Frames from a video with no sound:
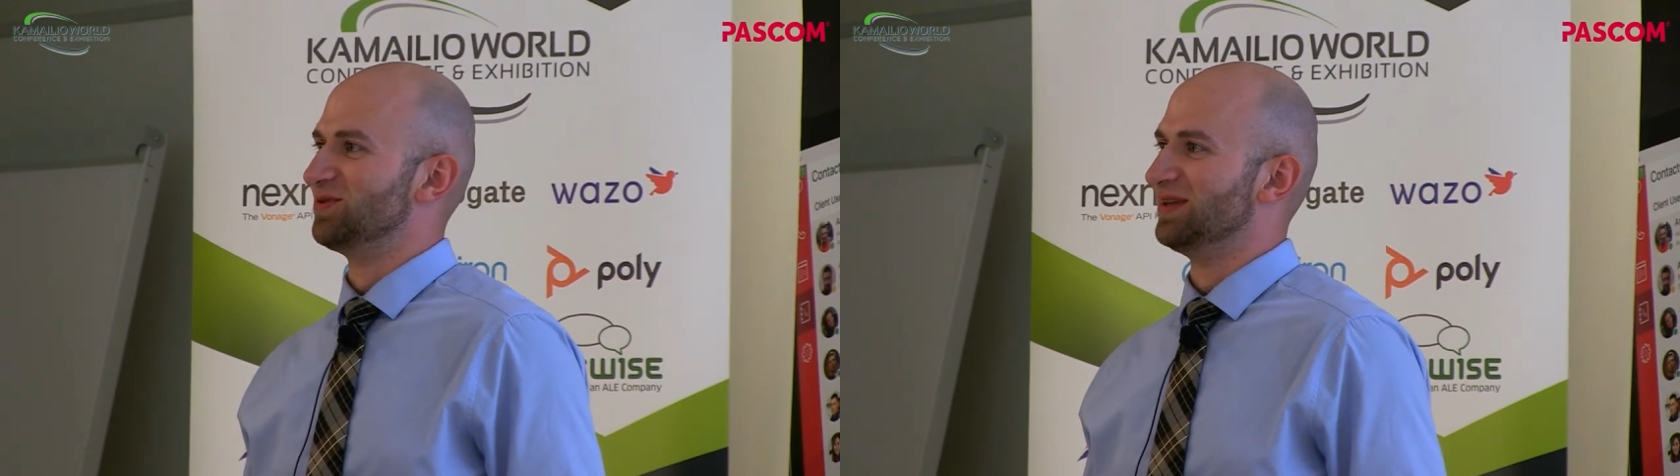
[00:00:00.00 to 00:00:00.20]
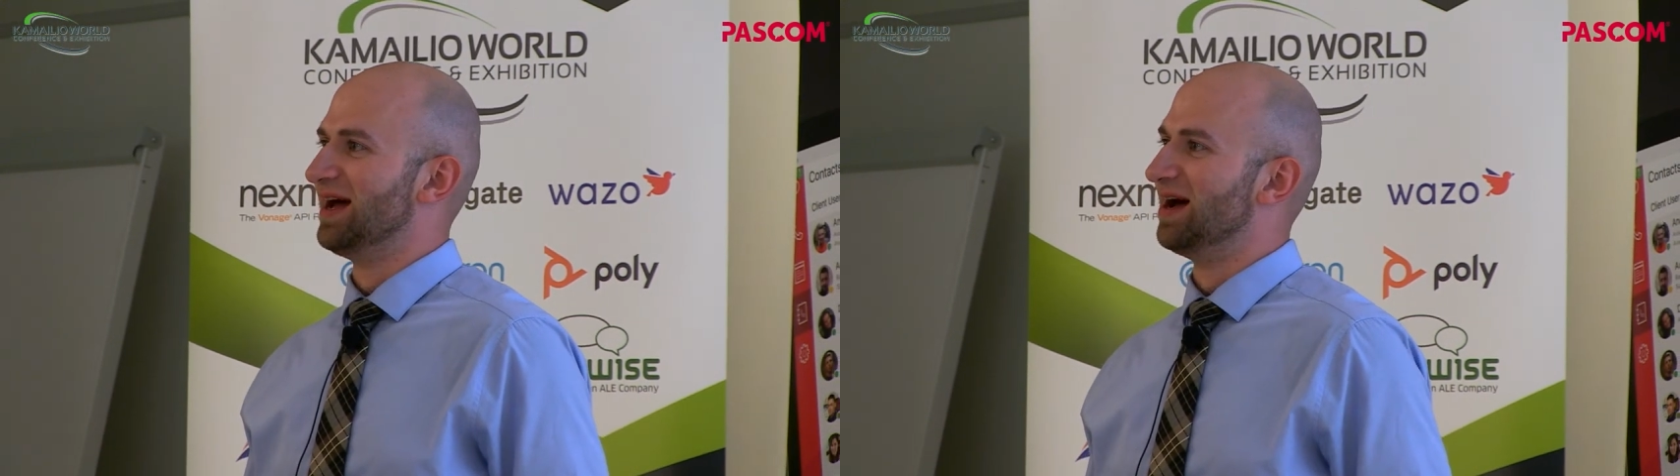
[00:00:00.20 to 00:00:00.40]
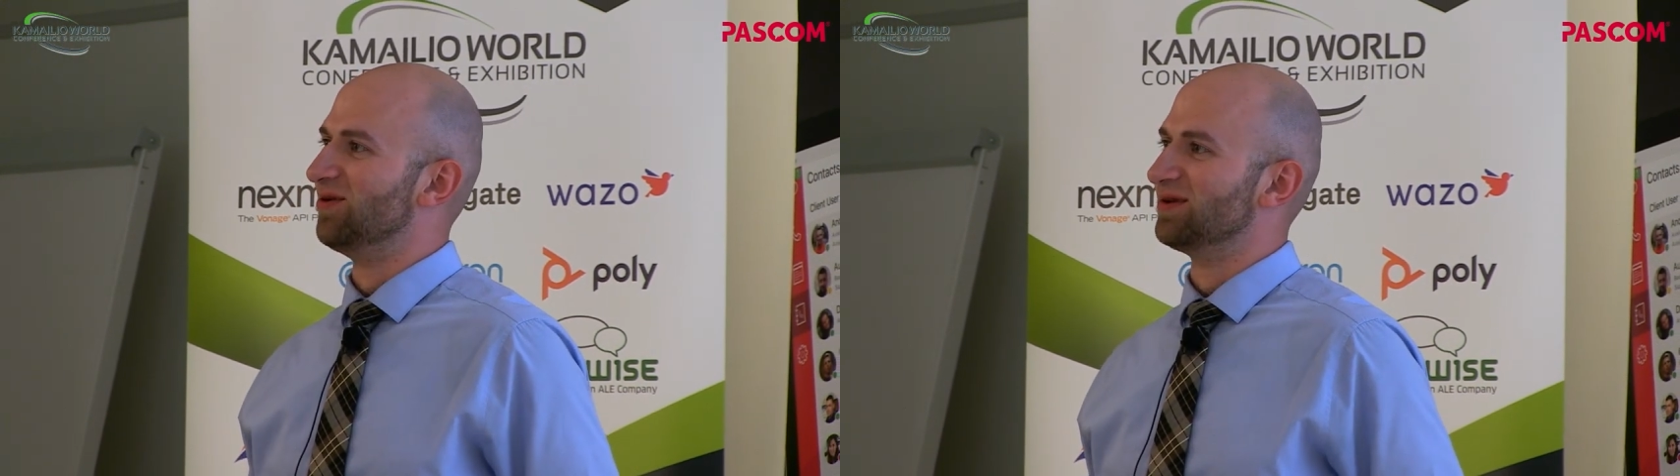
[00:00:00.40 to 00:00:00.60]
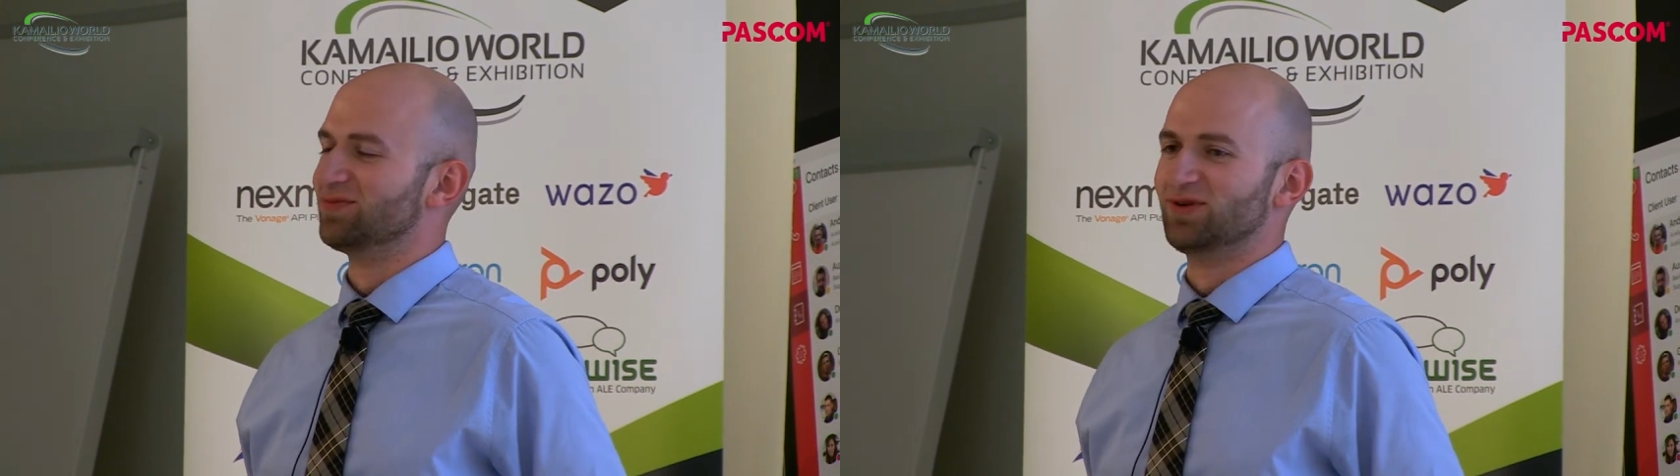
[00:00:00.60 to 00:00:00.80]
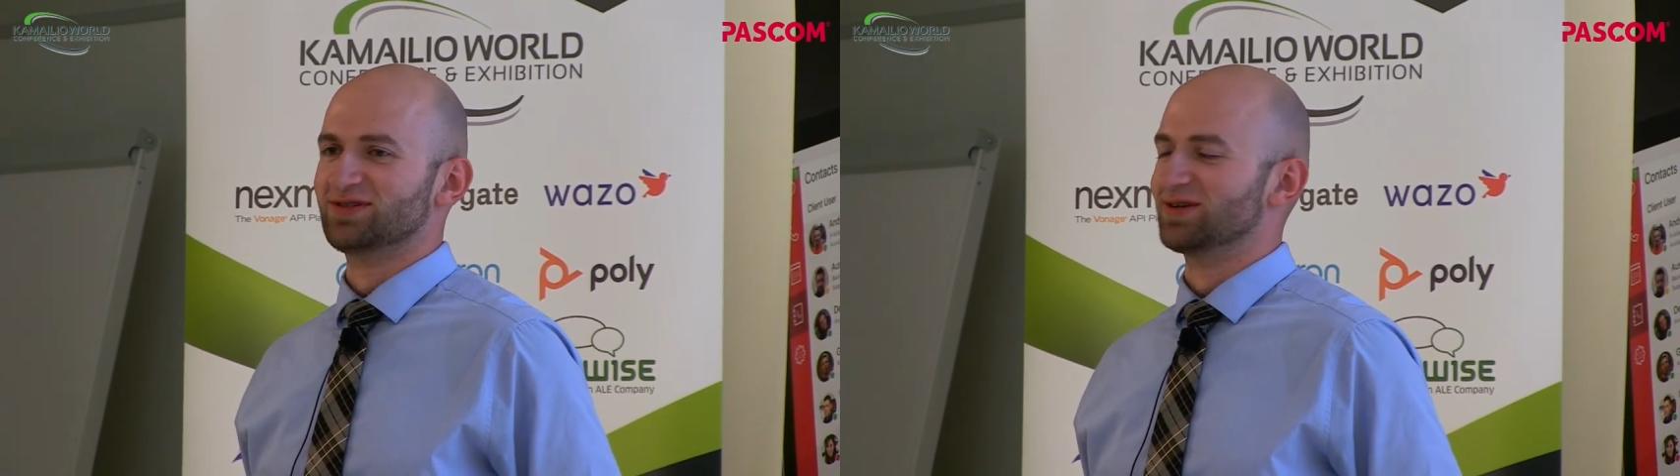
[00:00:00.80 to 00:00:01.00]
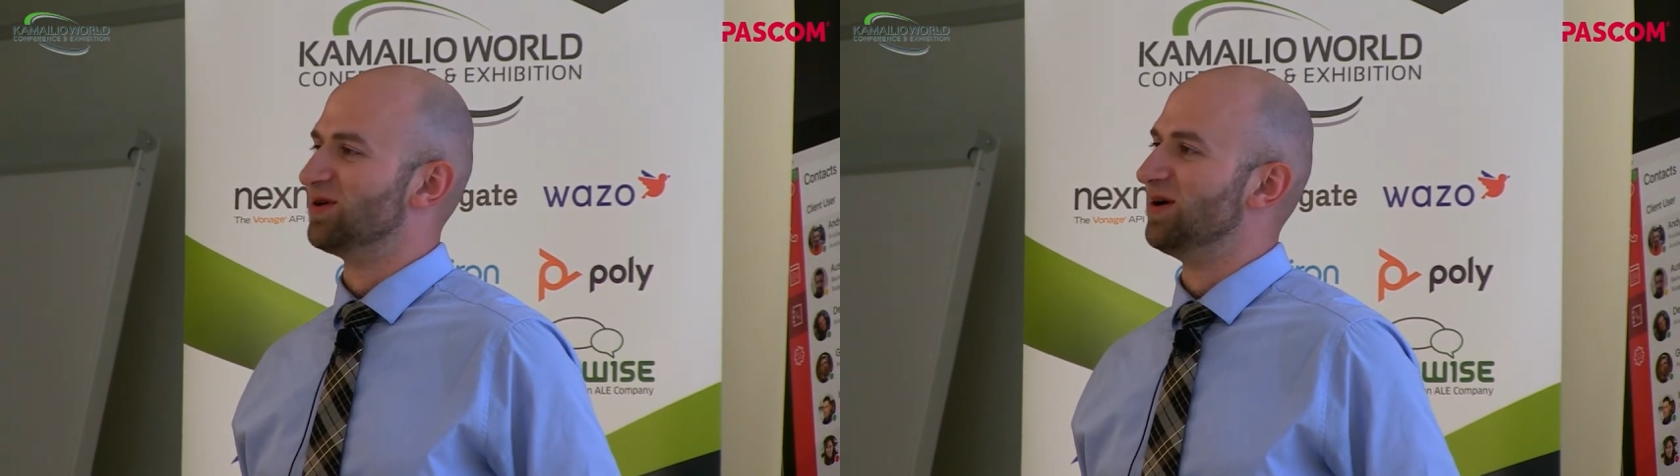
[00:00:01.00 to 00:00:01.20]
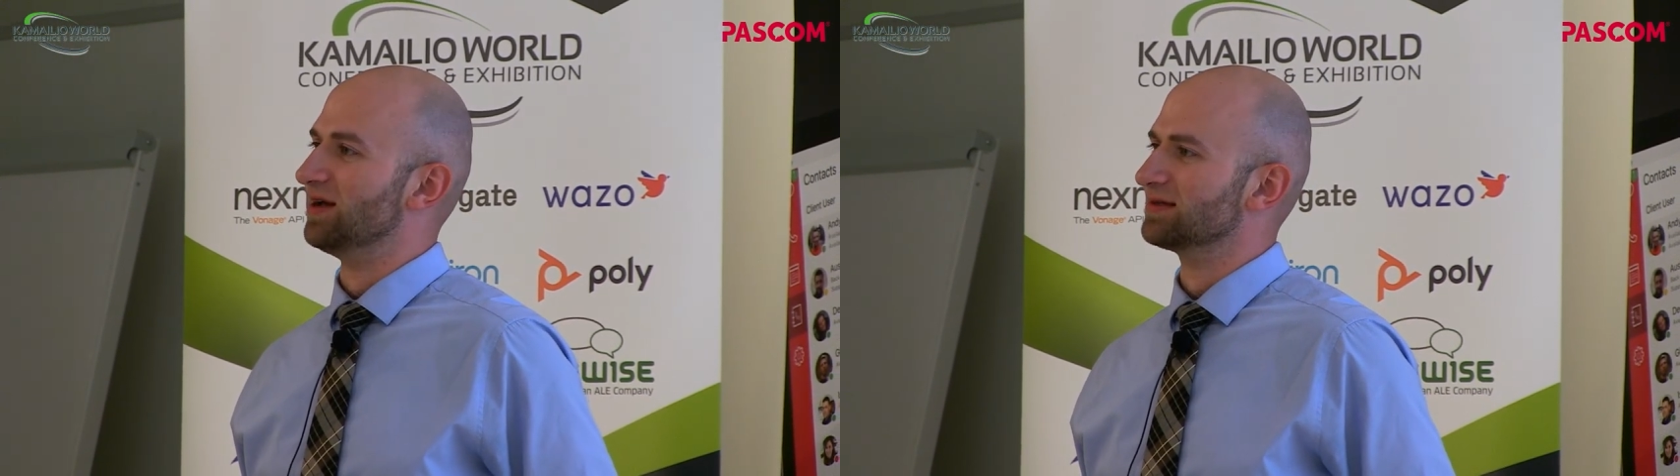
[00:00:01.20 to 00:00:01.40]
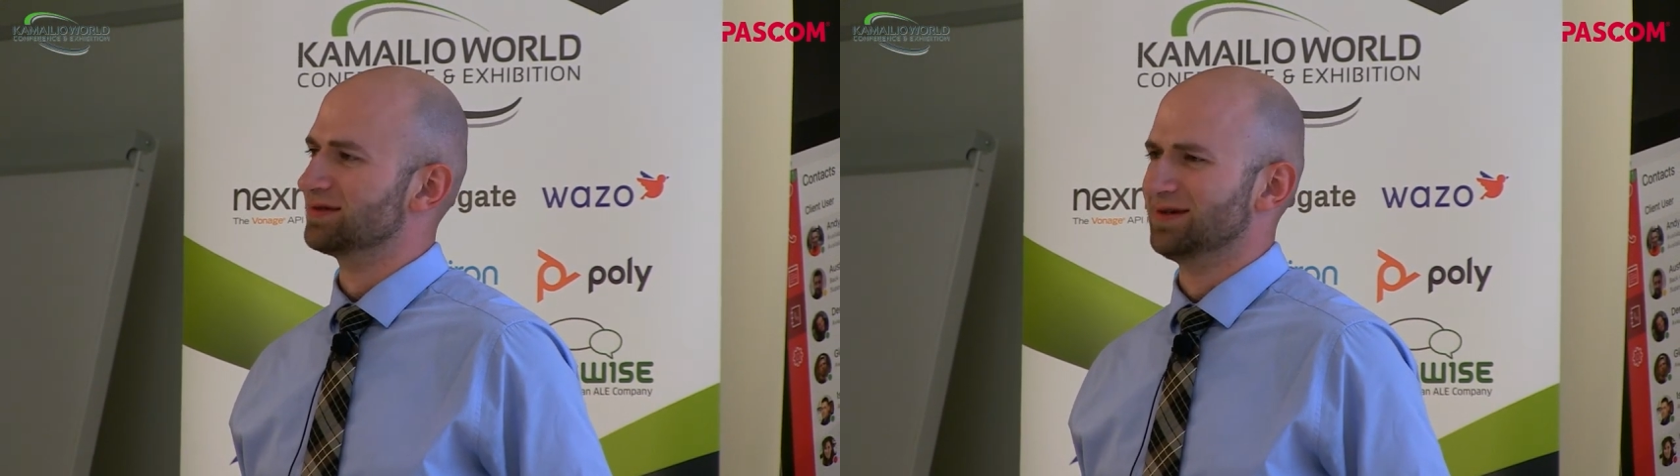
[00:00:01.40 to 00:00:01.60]
allow, and what does it
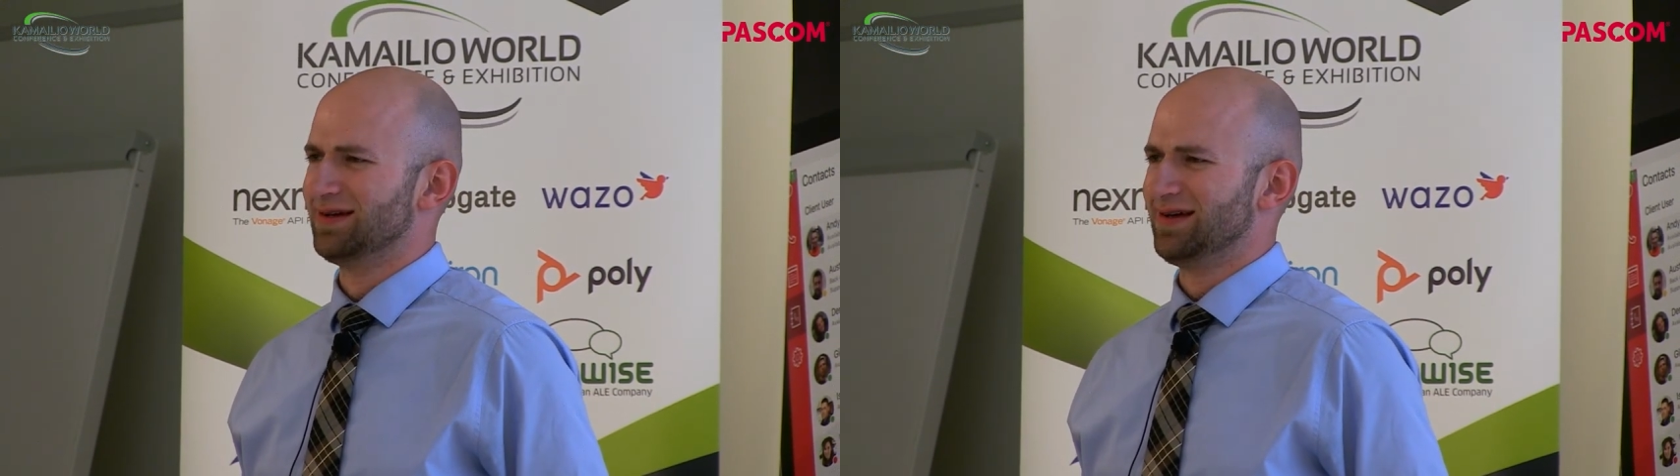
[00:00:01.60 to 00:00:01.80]
cost?